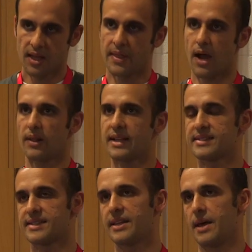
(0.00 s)
Now
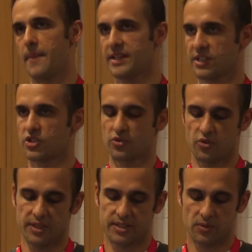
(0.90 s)
let's send a message
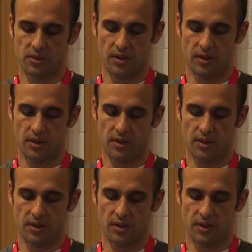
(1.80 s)
to this